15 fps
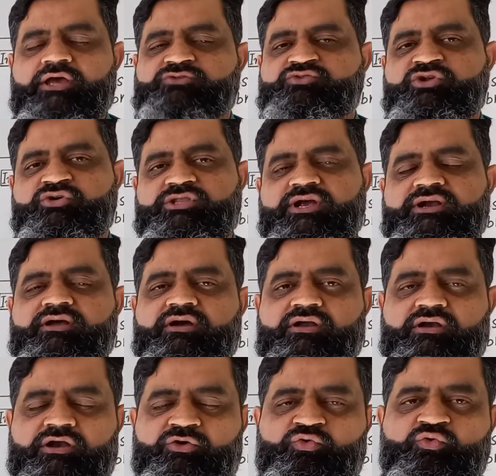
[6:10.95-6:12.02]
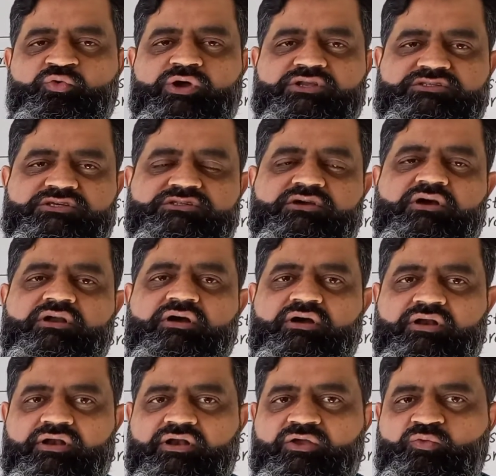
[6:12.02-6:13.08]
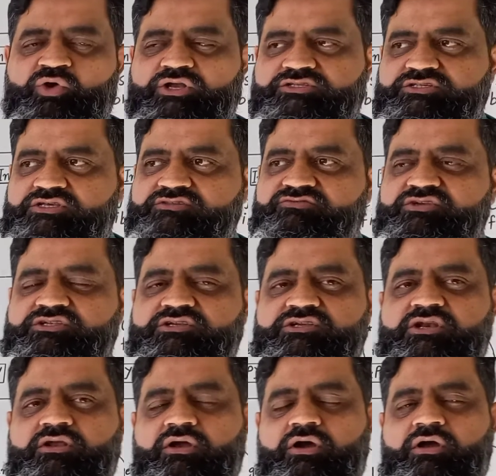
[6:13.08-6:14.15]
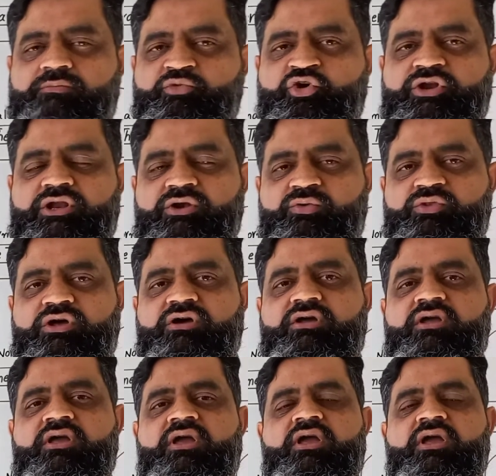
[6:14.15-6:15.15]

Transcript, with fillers: As you know that our retroviruses are RNA viruses which incorporate into the